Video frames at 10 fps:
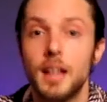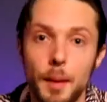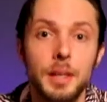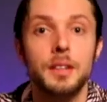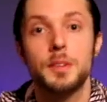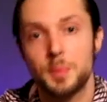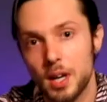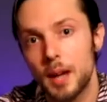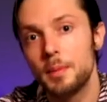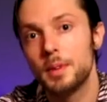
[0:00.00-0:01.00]
comment,
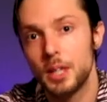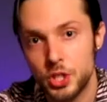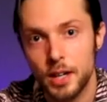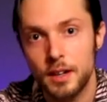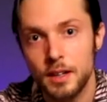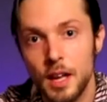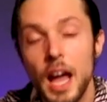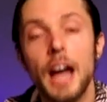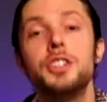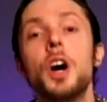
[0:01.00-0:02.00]
subscribe, and share.
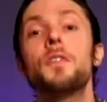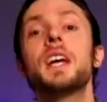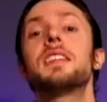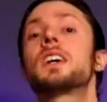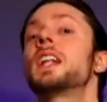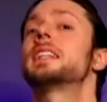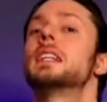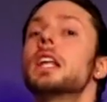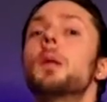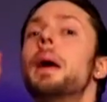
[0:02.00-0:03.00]
And don't forget to click the
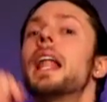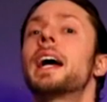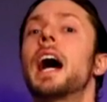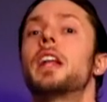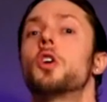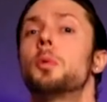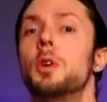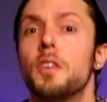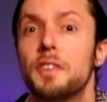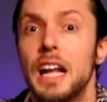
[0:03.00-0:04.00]
little bell icon in order to be
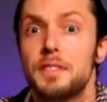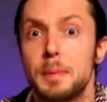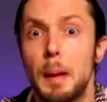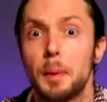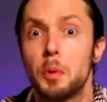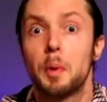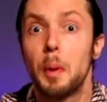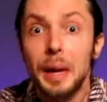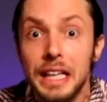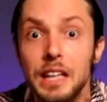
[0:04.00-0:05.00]
notified every time I upload one of my
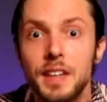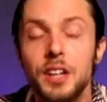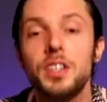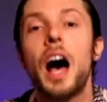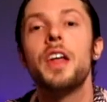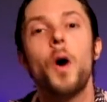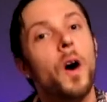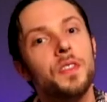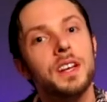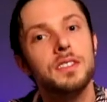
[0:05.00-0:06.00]
weekly videos on
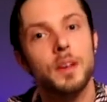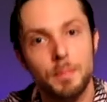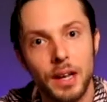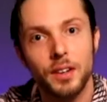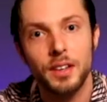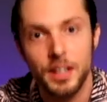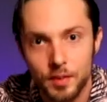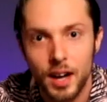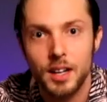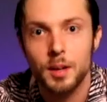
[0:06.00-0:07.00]
all things metal and
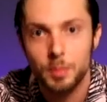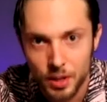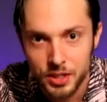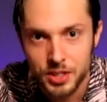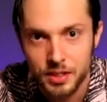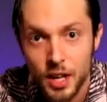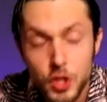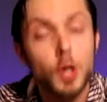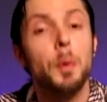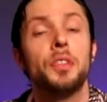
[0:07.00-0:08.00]
rock production.
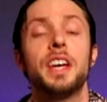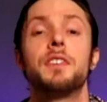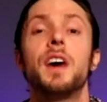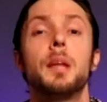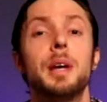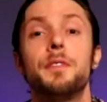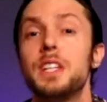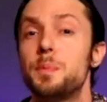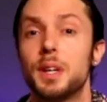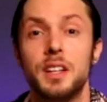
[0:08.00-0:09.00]
You can both like and follow me on
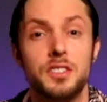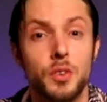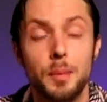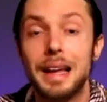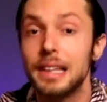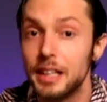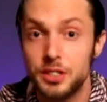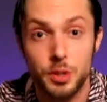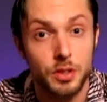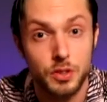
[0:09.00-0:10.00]
Facebook and Instagram.
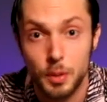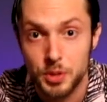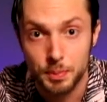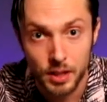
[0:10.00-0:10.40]
Links are in the description